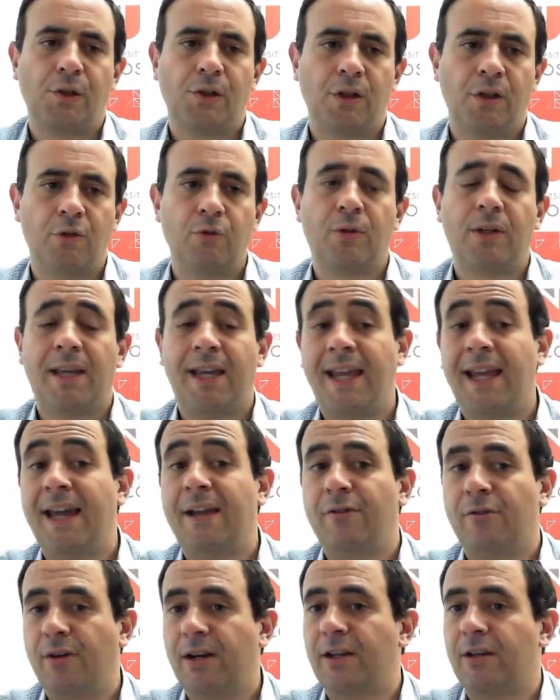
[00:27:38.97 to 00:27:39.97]
You
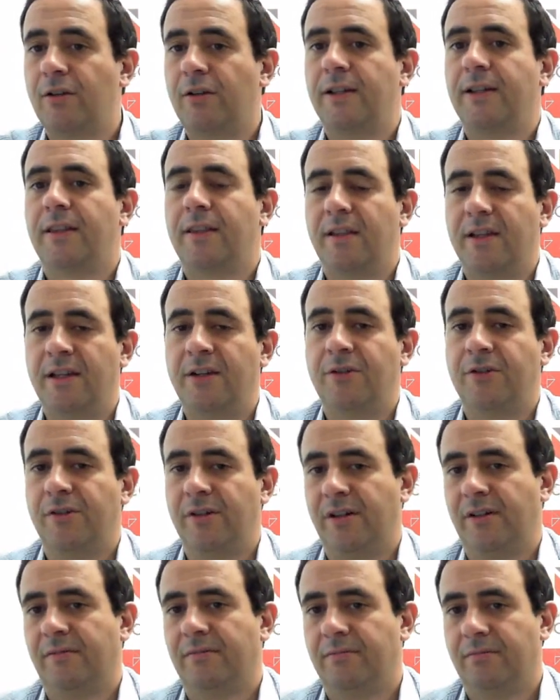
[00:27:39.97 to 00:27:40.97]
can regulate the
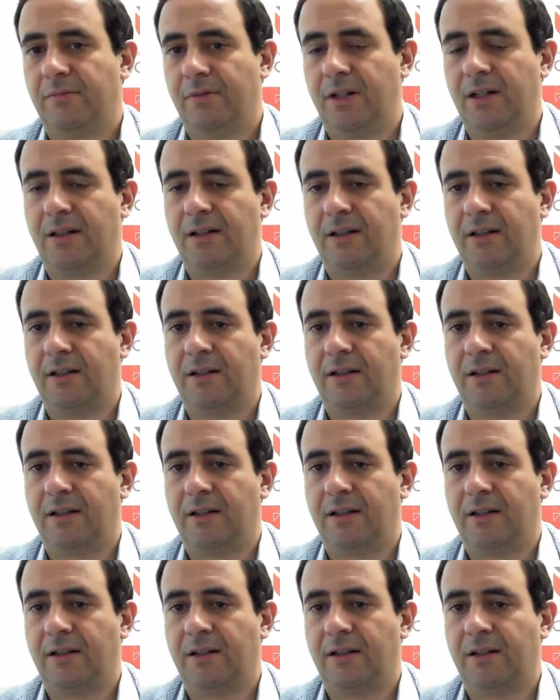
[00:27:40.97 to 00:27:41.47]
internet, right?